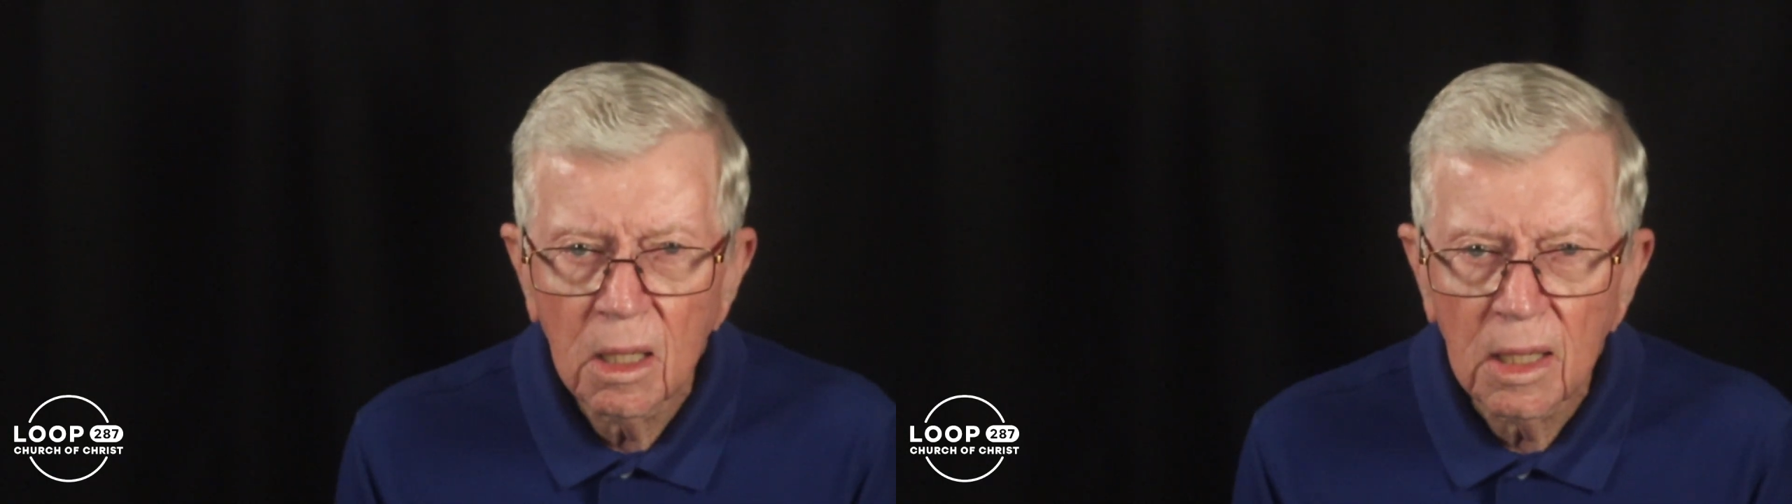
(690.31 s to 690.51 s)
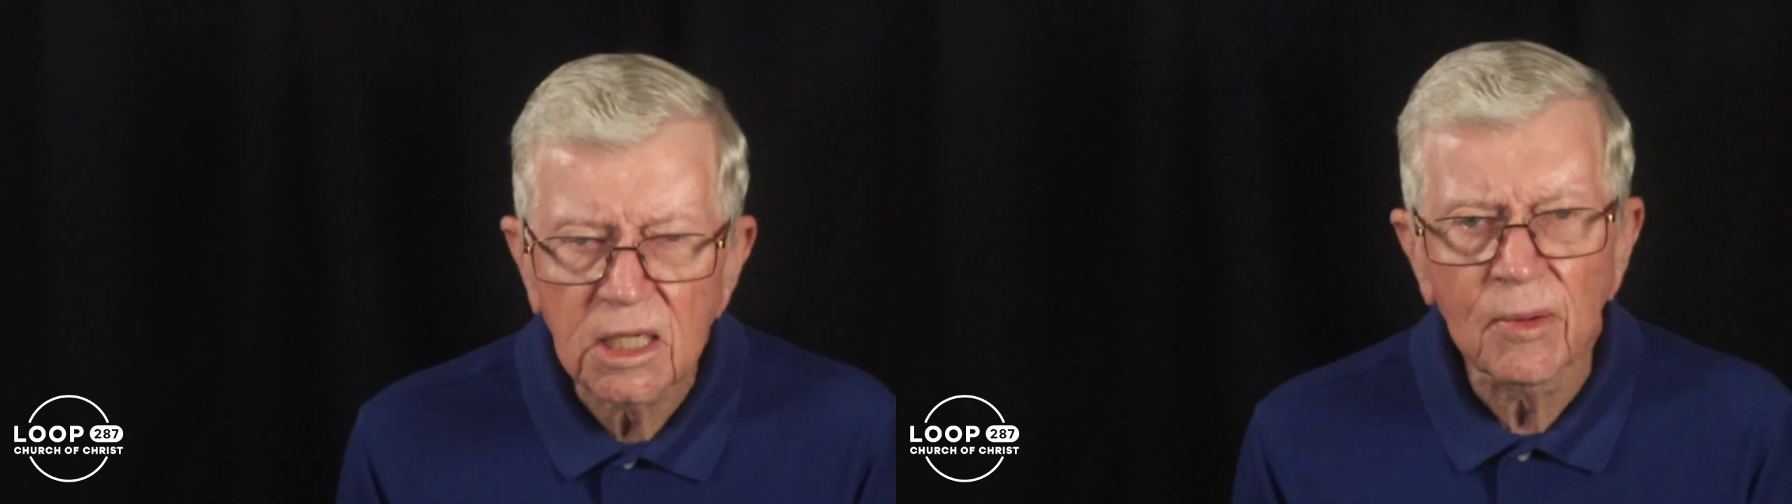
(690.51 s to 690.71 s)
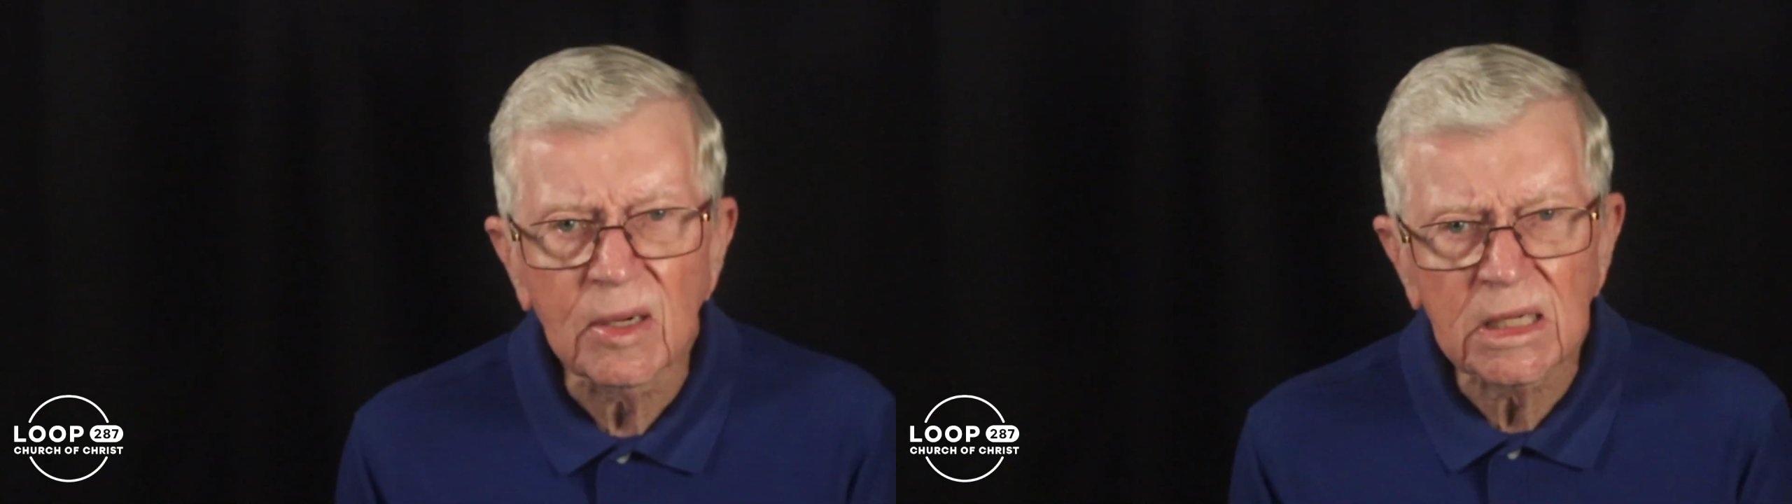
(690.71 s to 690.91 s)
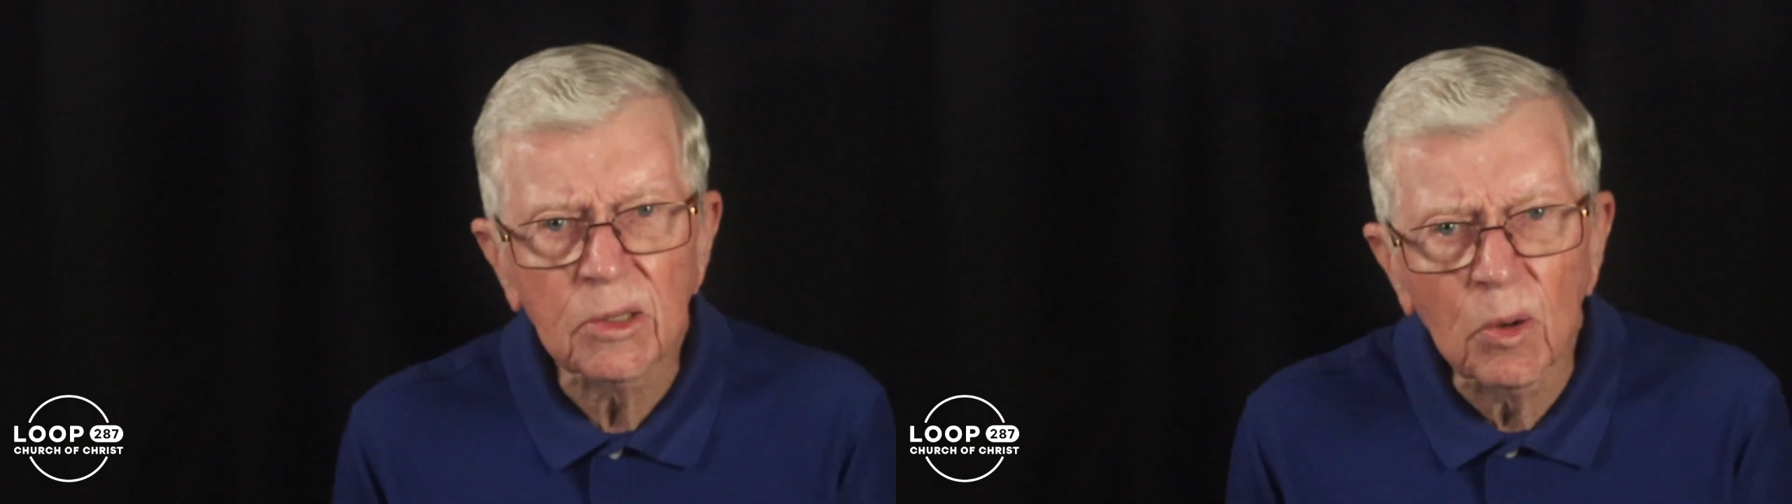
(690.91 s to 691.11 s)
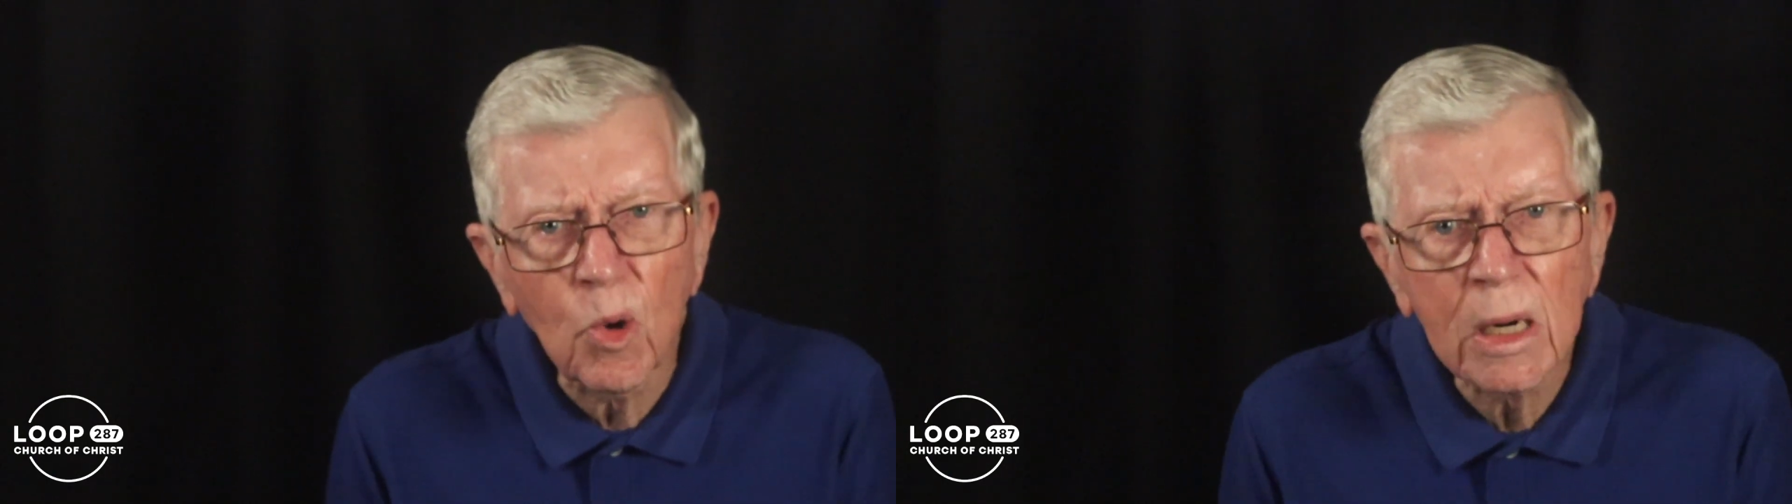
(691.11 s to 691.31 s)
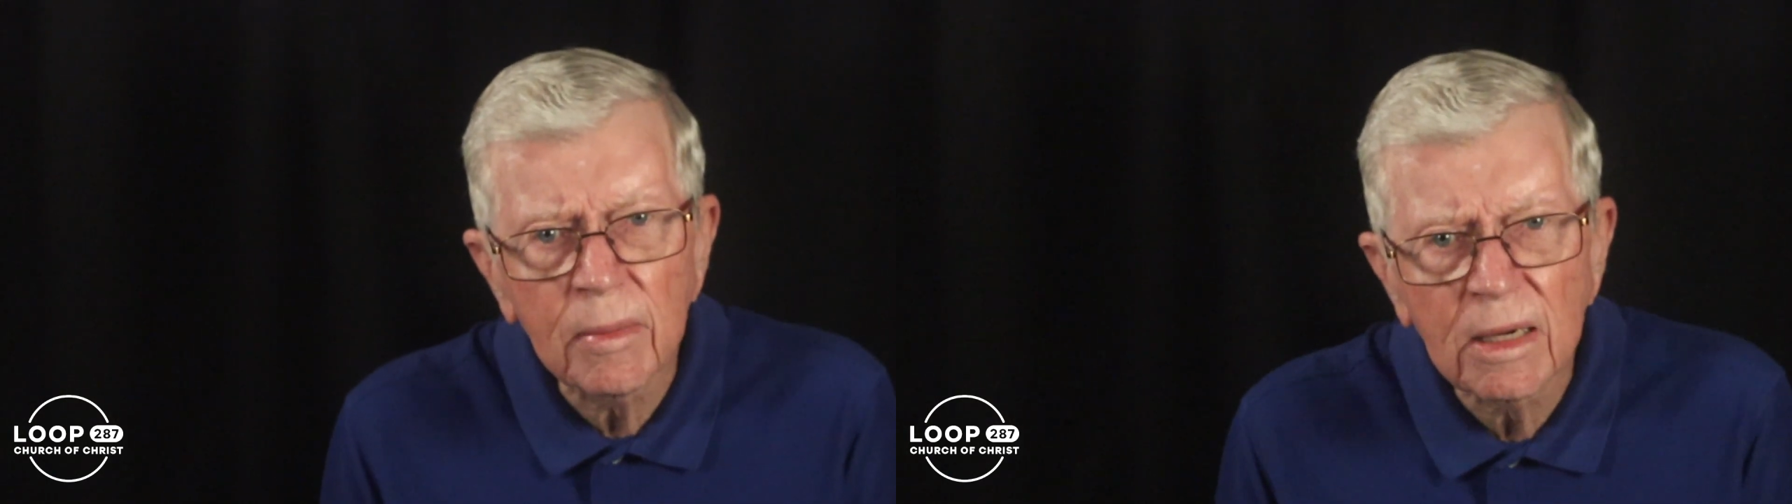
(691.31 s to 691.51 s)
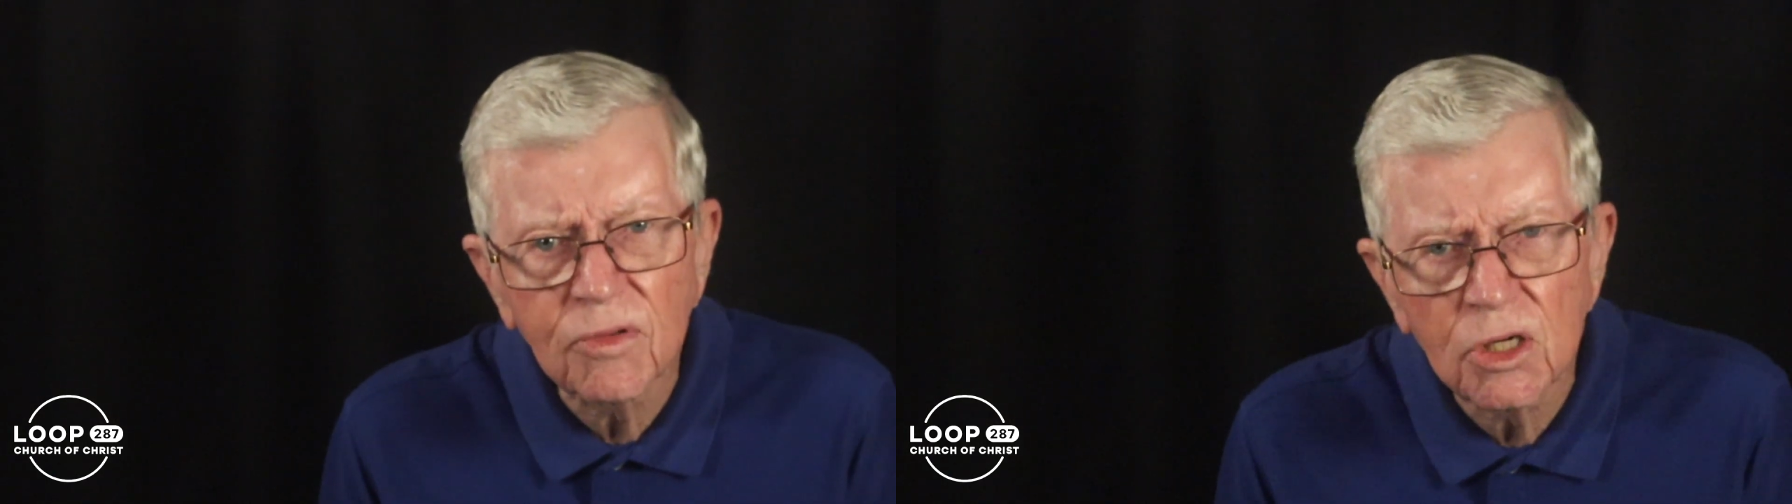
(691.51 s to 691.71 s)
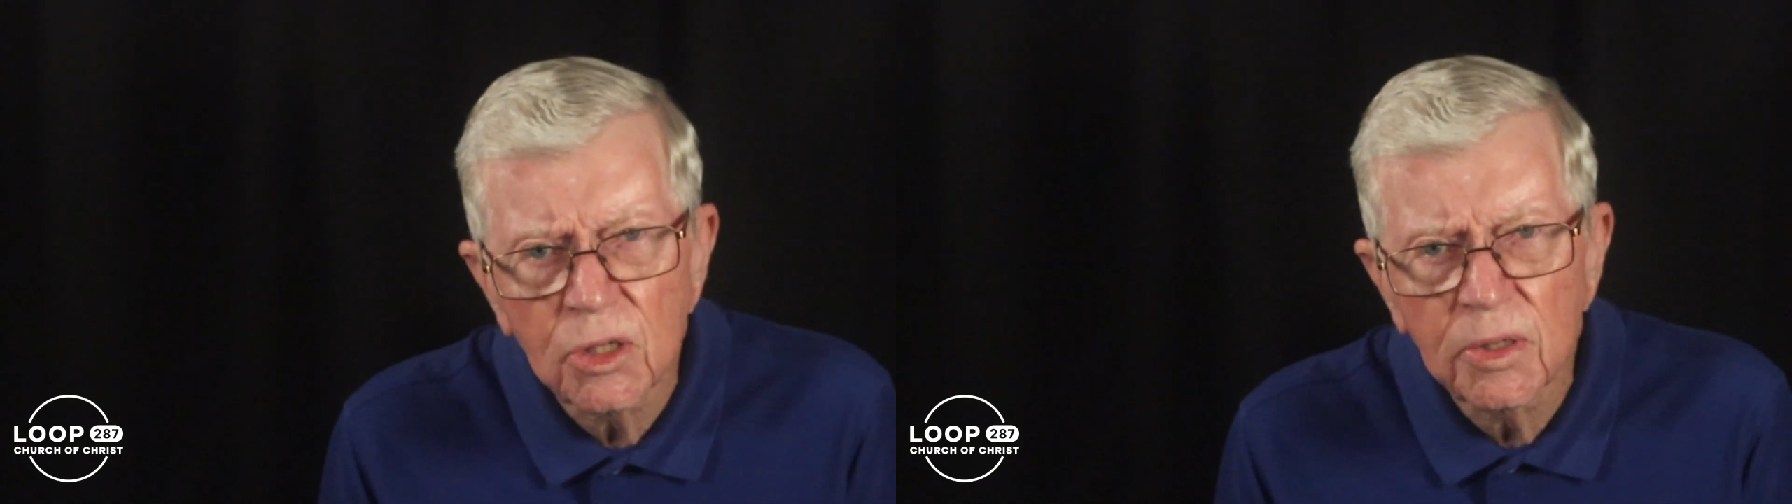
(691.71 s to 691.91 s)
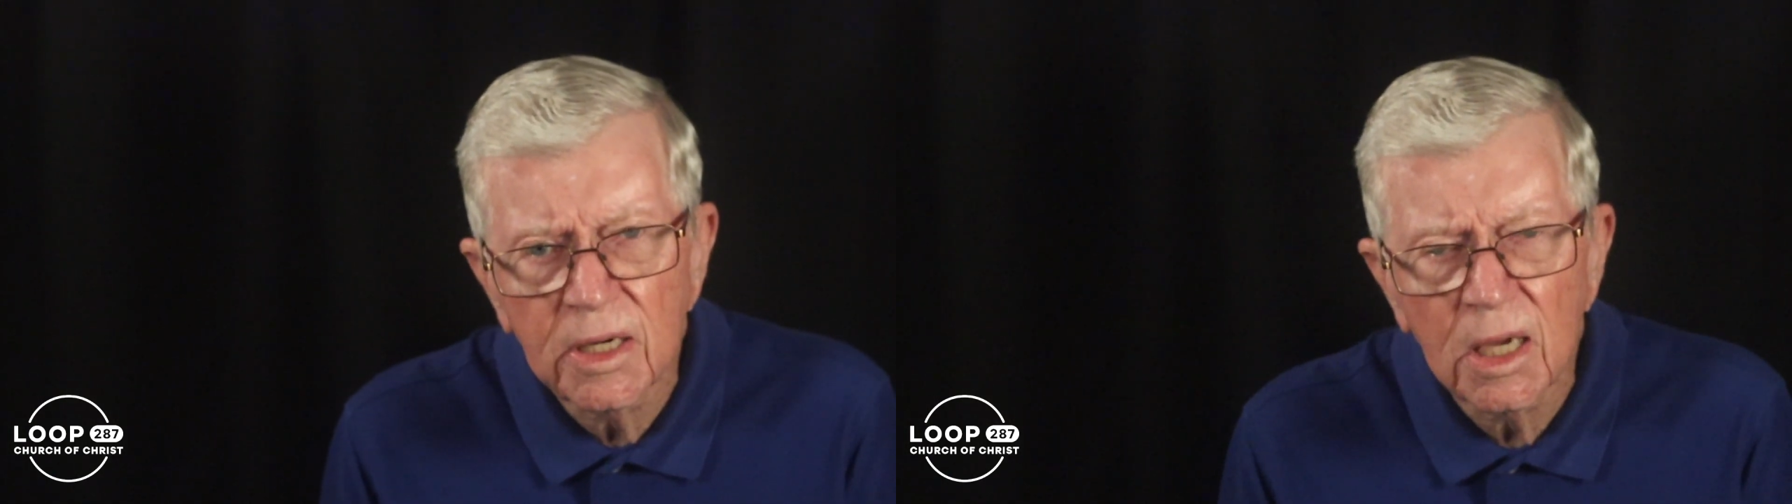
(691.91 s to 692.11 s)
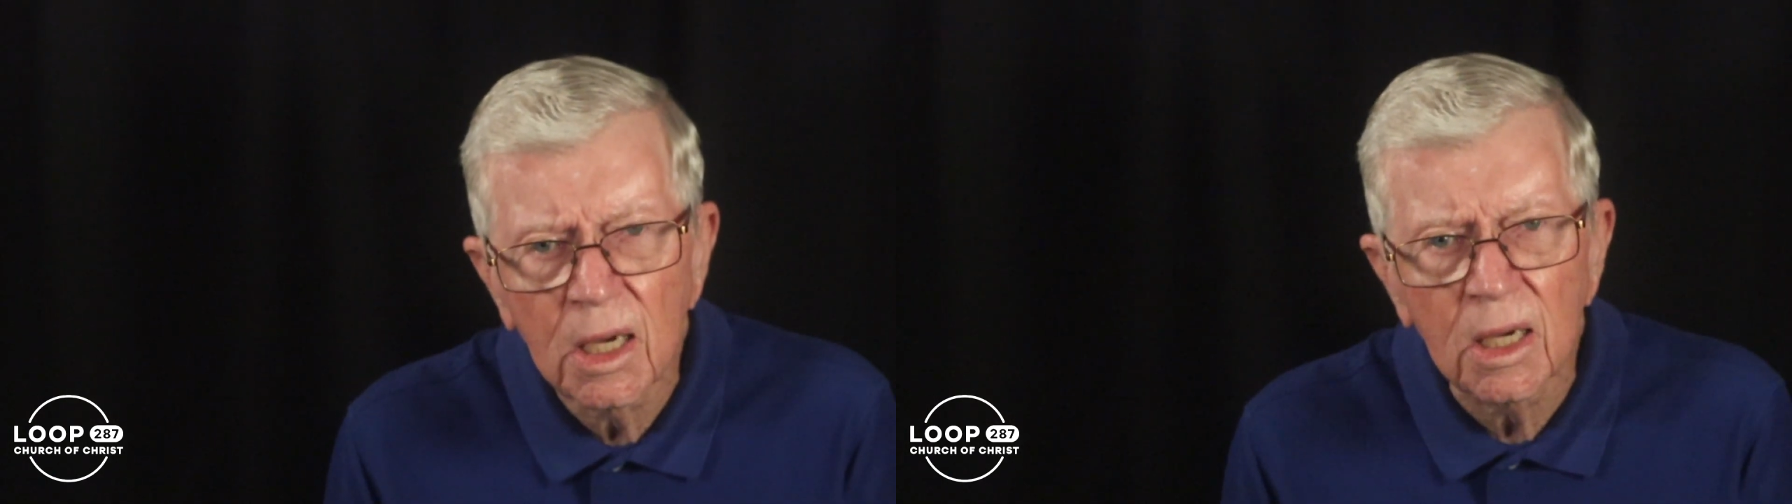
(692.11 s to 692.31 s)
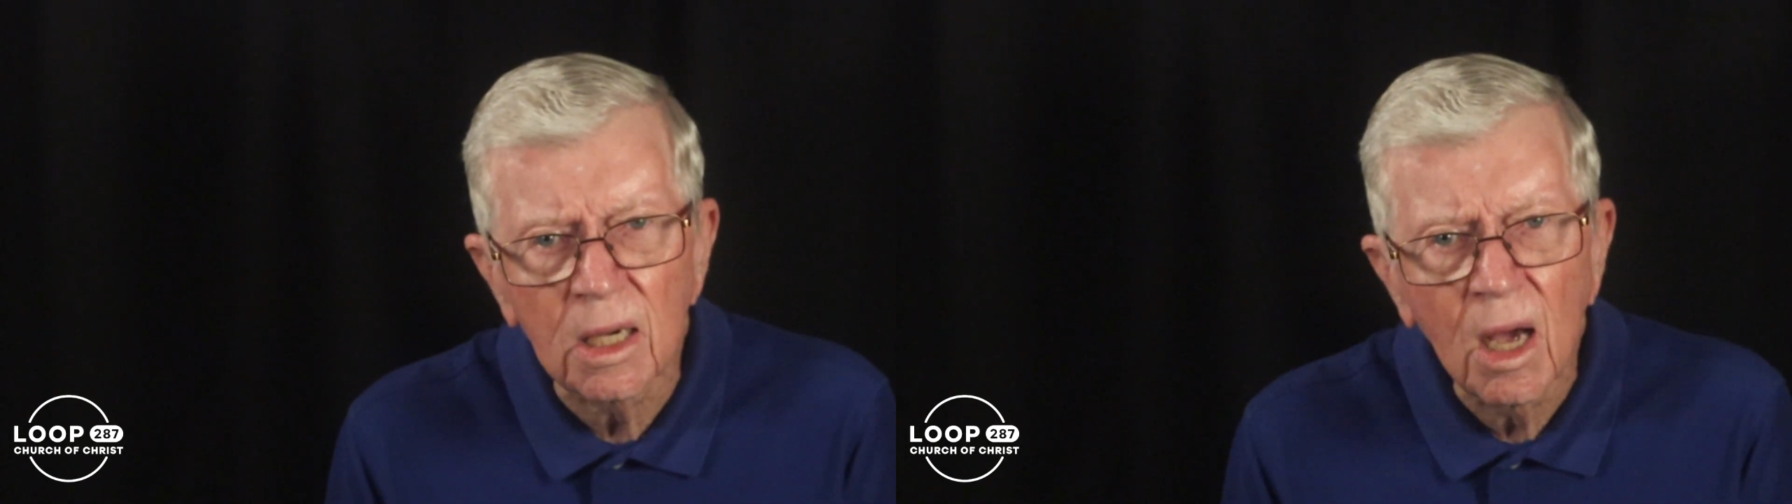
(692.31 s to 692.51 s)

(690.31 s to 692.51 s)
And someone says, well, what about the Jew today?